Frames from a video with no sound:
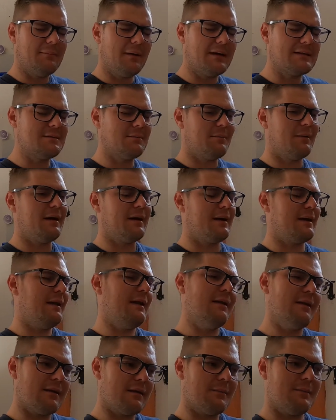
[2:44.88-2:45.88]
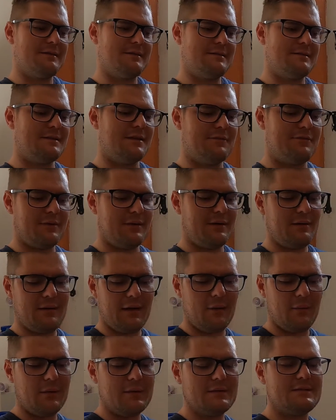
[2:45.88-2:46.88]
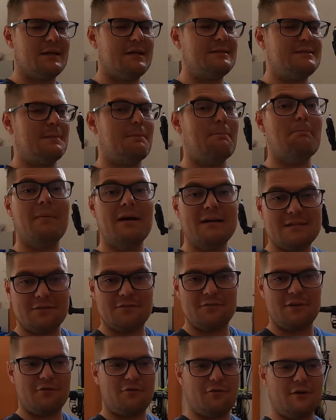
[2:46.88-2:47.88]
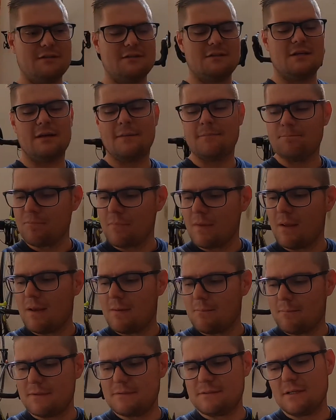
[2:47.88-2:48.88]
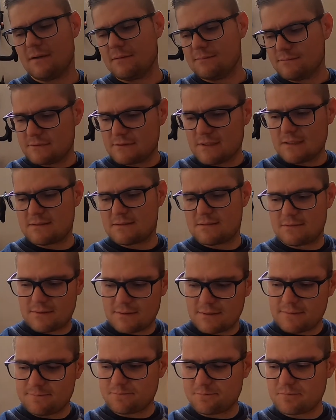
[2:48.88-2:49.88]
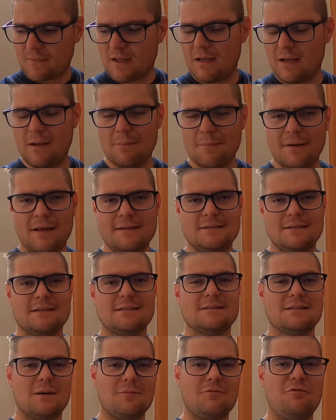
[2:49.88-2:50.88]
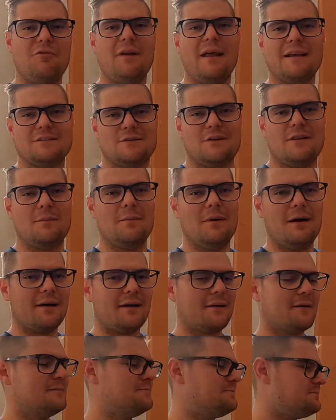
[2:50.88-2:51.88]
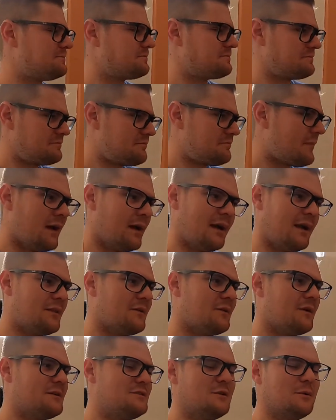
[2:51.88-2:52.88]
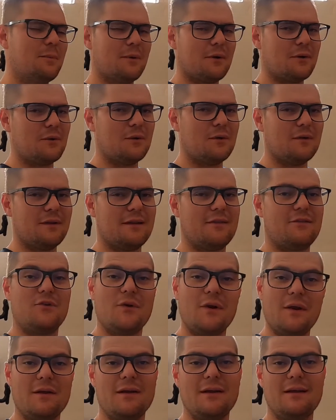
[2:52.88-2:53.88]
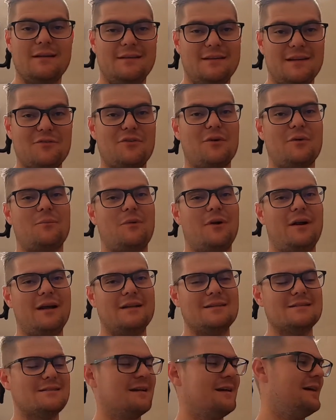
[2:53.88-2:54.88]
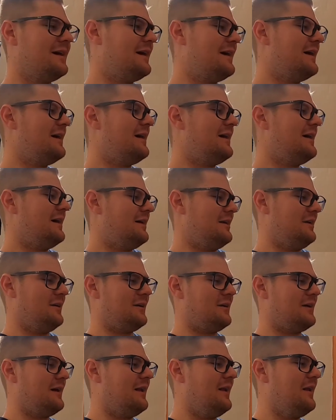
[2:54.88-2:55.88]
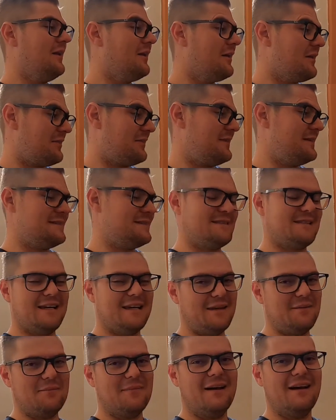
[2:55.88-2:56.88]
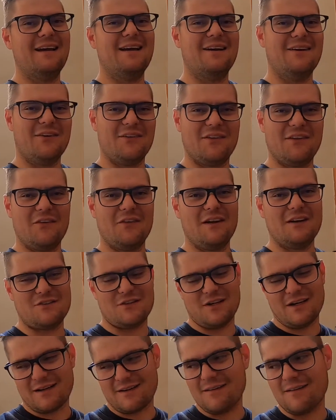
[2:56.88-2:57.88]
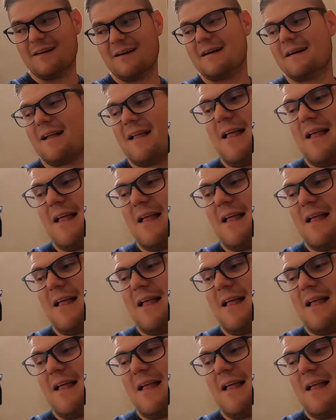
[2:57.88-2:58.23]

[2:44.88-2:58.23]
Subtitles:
It makes the bike a little bit stiffer. I won't say it's a massive difference, but yeah, just eliminating some flex on the bike. And I thought it's super cool that three different brands look a lot the same on the rear triangle.